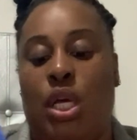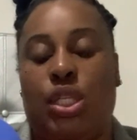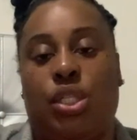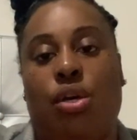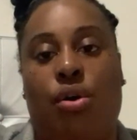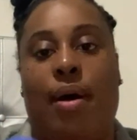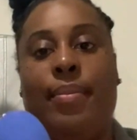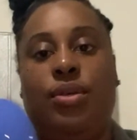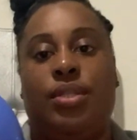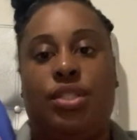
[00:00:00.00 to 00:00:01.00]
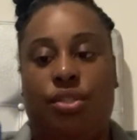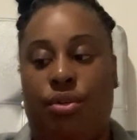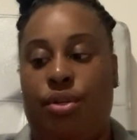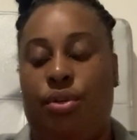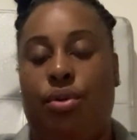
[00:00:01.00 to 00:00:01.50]
So I'm gonna use this
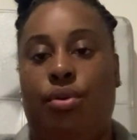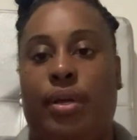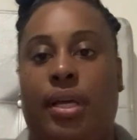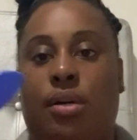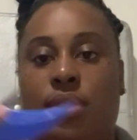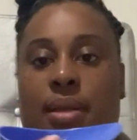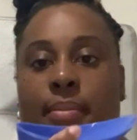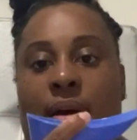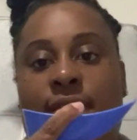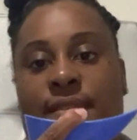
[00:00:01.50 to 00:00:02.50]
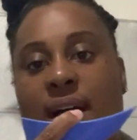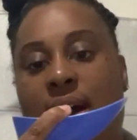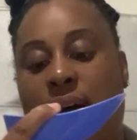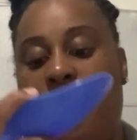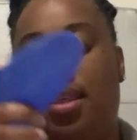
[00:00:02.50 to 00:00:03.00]
urinal. It goes in my
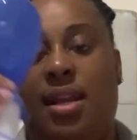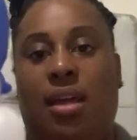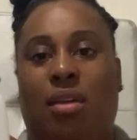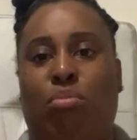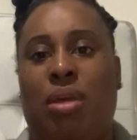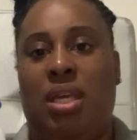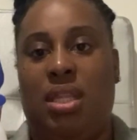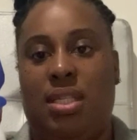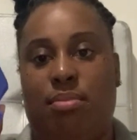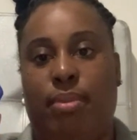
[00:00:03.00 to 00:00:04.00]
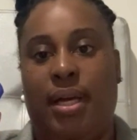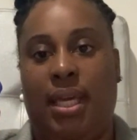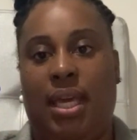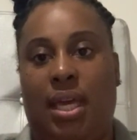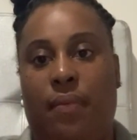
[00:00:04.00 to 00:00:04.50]
faja, then I can pee in this
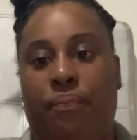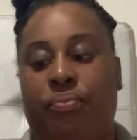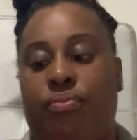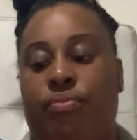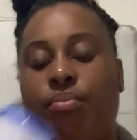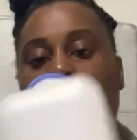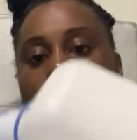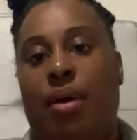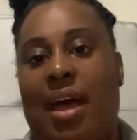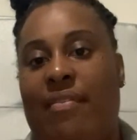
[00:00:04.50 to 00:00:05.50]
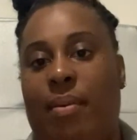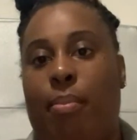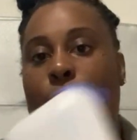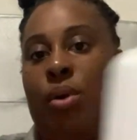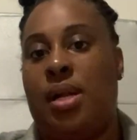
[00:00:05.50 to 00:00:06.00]
bucket, have it
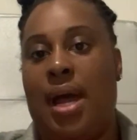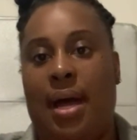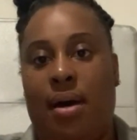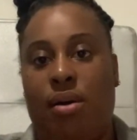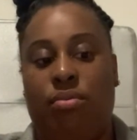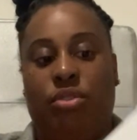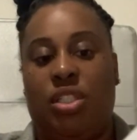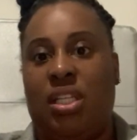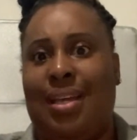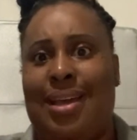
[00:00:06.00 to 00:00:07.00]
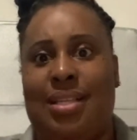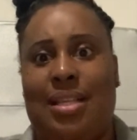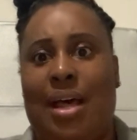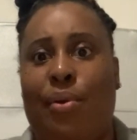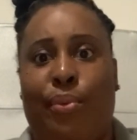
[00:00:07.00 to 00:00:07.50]
poured out, just in case
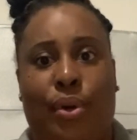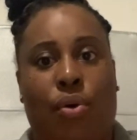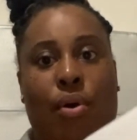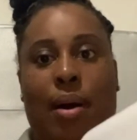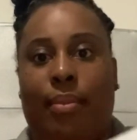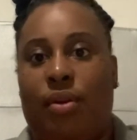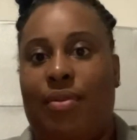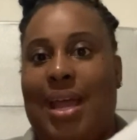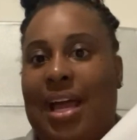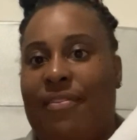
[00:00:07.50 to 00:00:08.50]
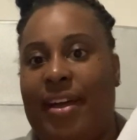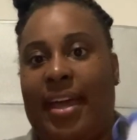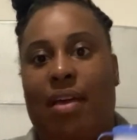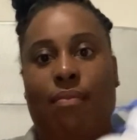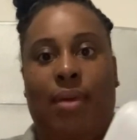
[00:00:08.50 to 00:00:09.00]
I don't know how I'm gonna react if I
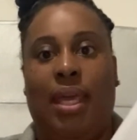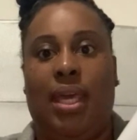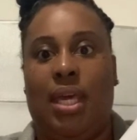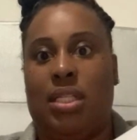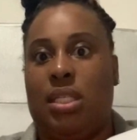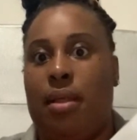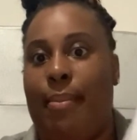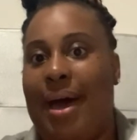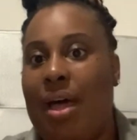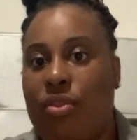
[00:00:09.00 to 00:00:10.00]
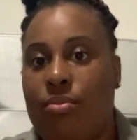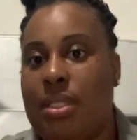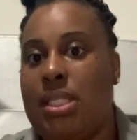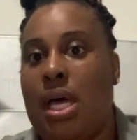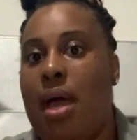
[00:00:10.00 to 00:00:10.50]
can't make it to the bathroom
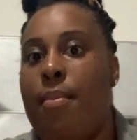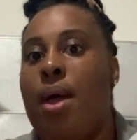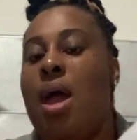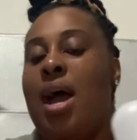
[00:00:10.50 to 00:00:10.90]
in time.